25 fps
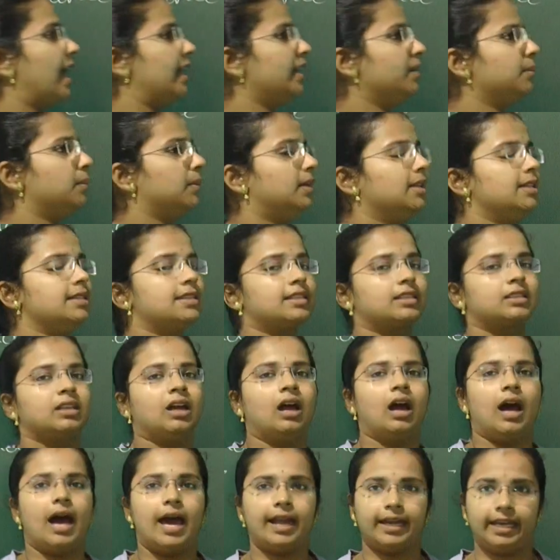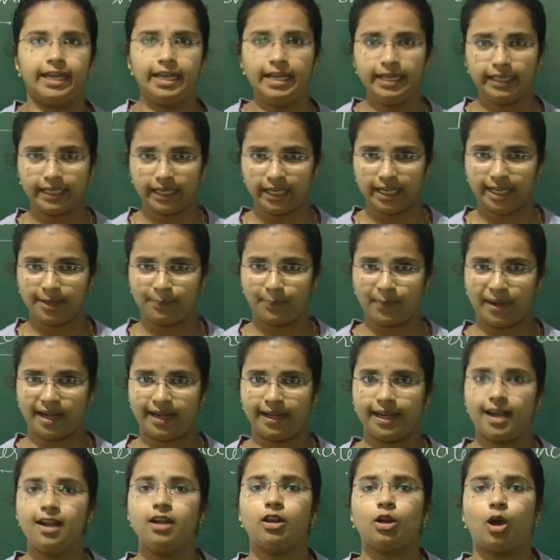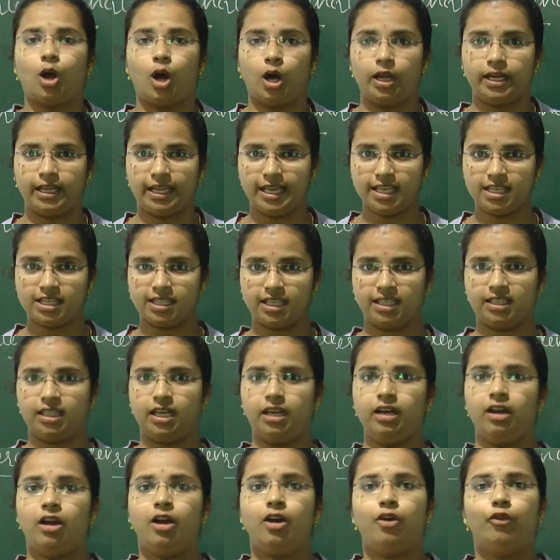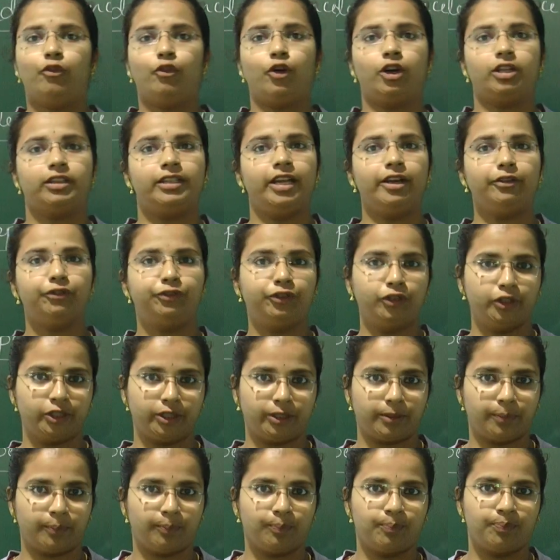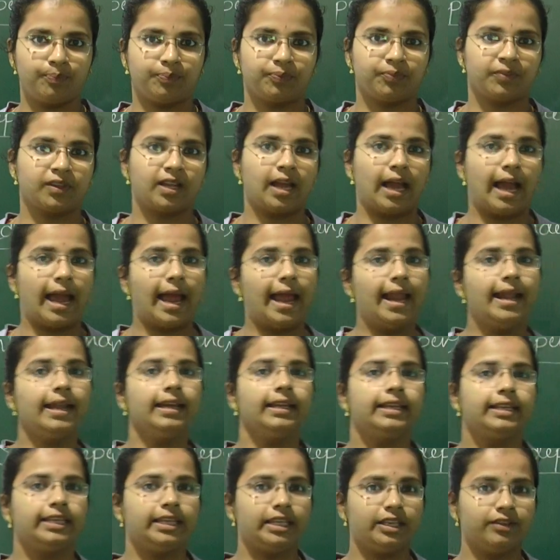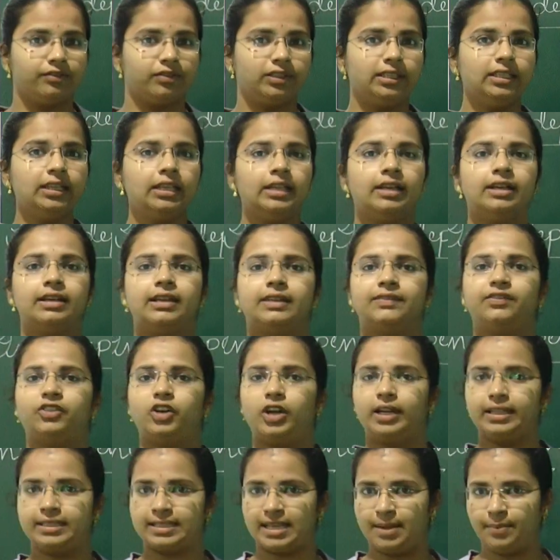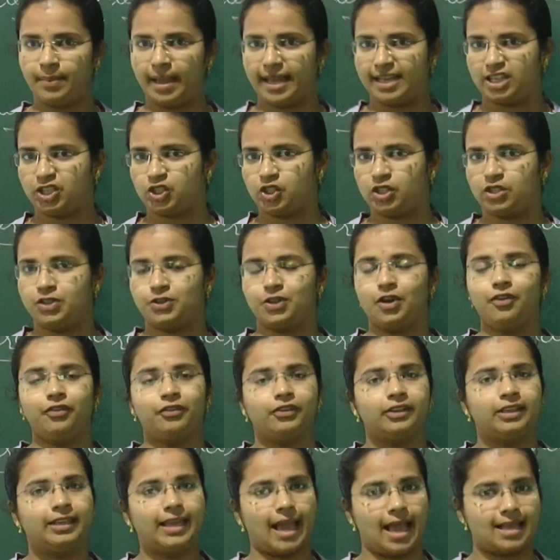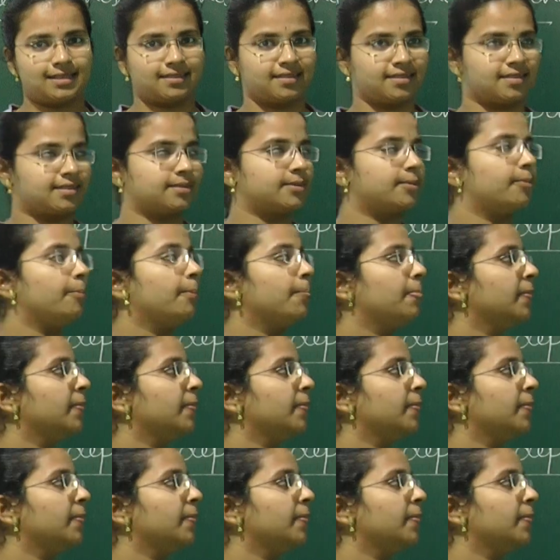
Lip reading: animals are interdependent on each other for their food and even for some exchange of gases.